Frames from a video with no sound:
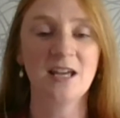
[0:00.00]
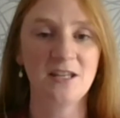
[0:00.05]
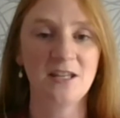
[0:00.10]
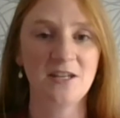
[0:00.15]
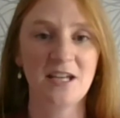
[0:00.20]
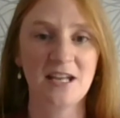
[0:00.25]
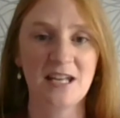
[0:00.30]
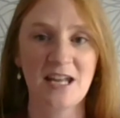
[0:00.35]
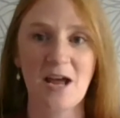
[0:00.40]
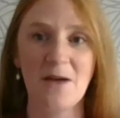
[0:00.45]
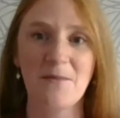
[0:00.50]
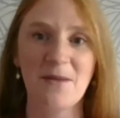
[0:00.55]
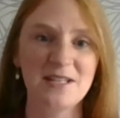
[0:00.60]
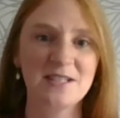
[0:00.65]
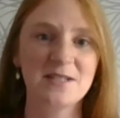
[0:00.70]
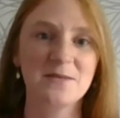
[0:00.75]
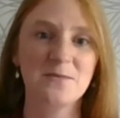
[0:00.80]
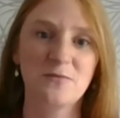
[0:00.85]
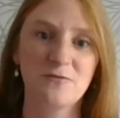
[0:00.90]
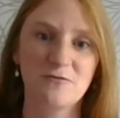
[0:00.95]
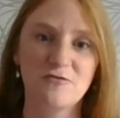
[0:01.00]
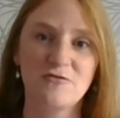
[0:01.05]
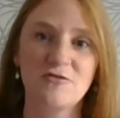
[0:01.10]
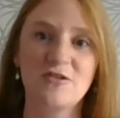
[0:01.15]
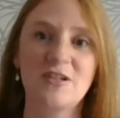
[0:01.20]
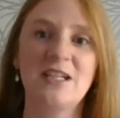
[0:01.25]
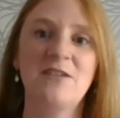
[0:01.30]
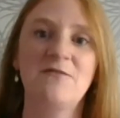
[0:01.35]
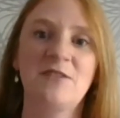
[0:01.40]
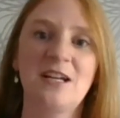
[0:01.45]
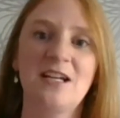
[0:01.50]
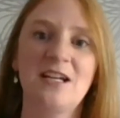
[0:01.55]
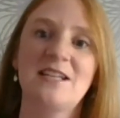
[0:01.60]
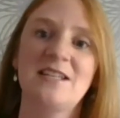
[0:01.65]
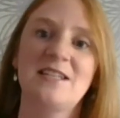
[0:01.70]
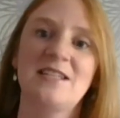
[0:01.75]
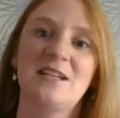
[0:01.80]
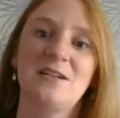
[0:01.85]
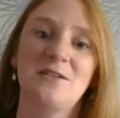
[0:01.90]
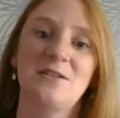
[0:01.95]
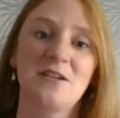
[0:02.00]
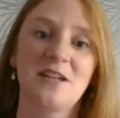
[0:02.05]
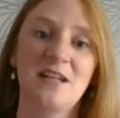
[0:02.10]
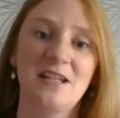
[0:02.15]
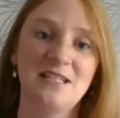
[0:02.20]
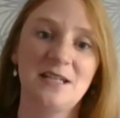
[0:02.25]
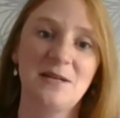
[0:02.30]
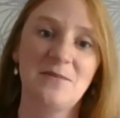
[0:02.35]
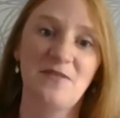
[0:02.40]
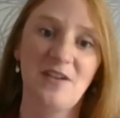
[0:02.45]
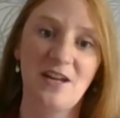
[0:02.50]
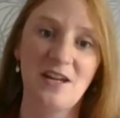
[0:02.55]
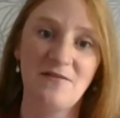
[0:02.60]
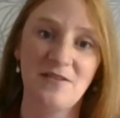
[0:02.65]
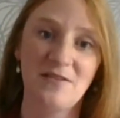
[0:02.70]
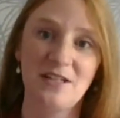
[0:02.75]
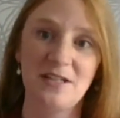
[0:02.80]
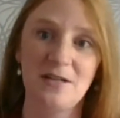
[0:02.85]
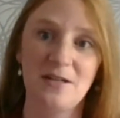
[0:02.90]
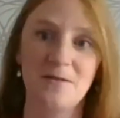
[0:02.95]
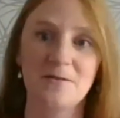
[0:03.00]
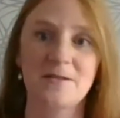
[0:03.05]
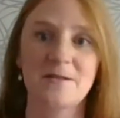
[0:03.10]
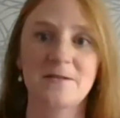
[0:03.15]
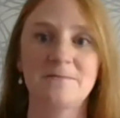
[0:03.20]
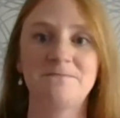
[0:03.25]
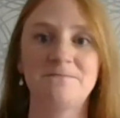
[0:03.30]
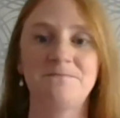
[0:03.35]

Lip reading: you can now make some pretty realistic looking deepfake videos.